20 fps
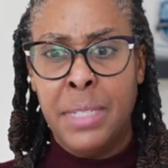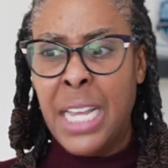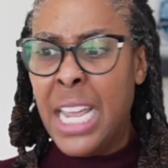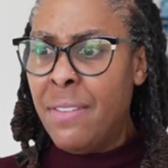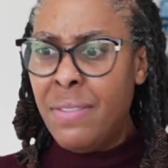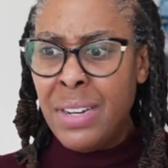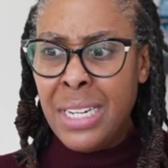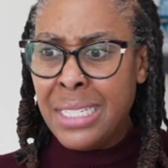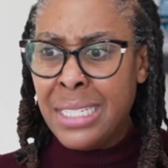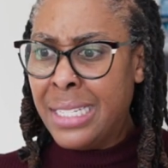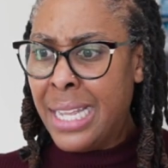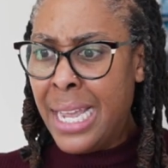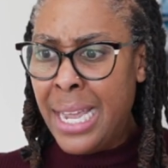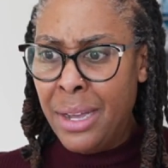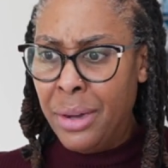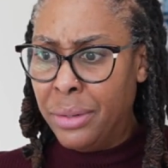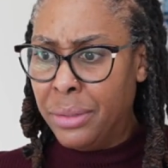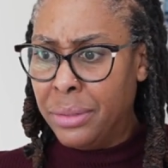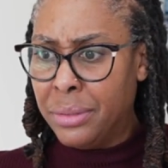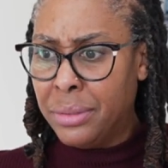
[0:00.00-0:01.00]
even a
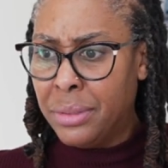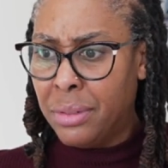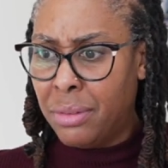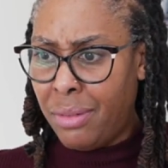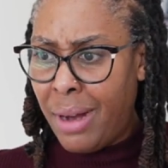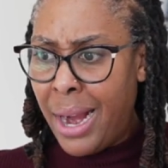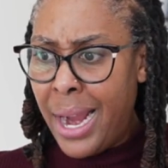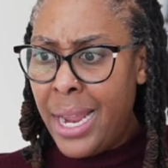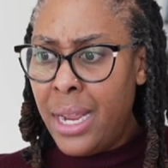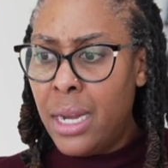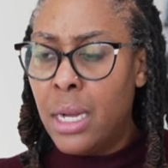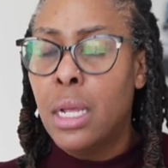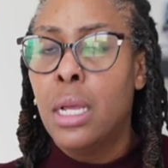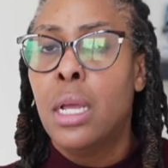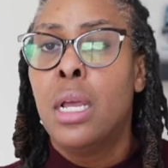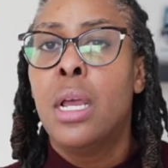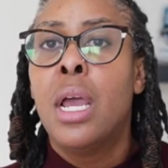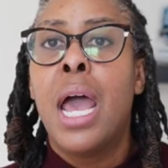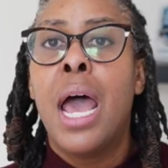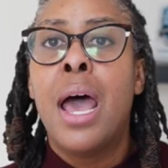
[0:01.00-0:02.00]
Zelle, right?
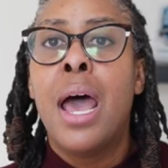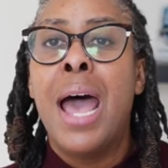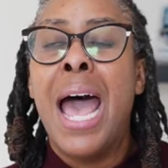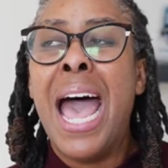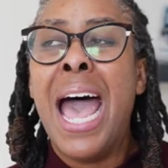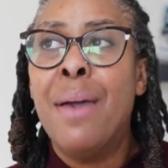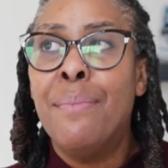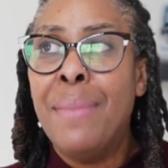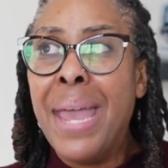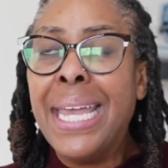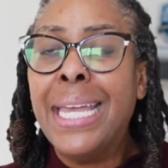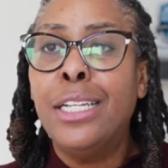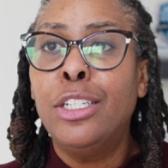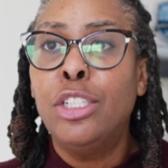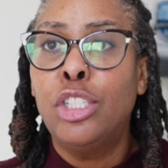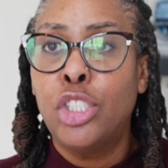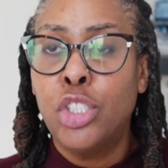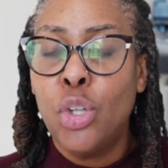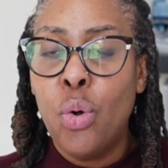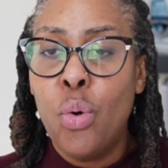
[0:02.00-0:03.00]
Making
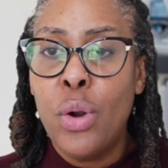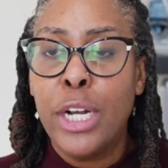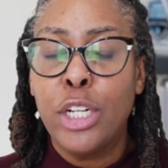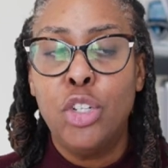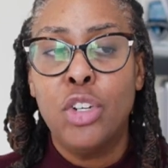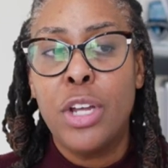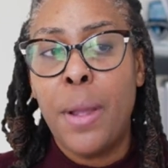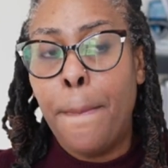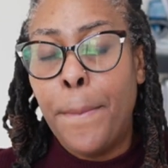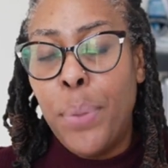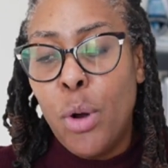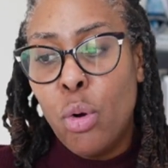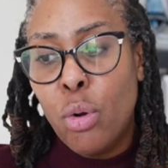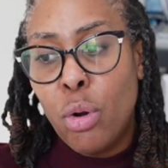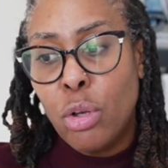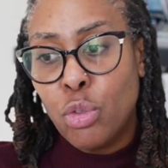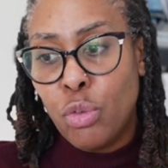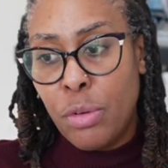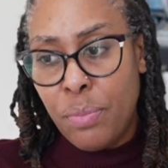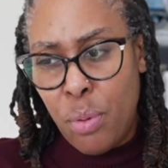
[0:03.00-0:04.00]
sure that you can pull
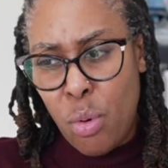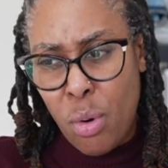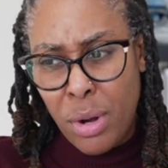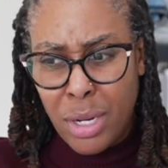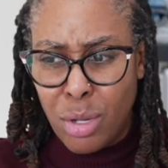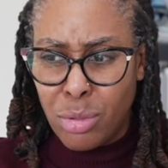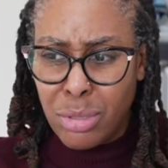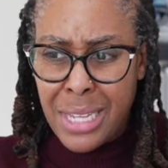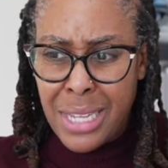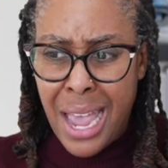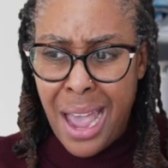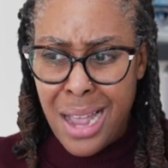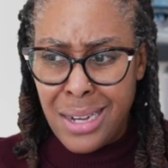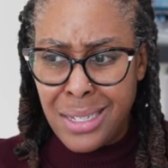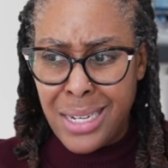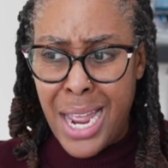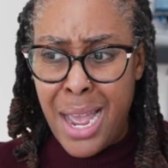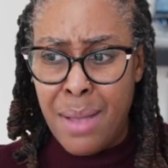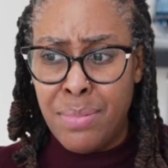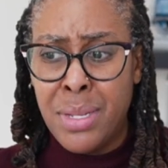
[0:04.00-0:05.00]
those reports, those
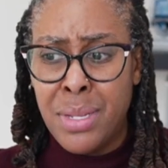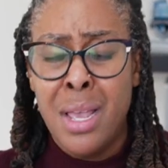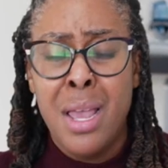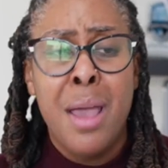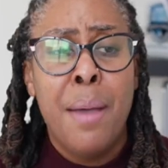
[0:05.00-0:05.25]
cash apps,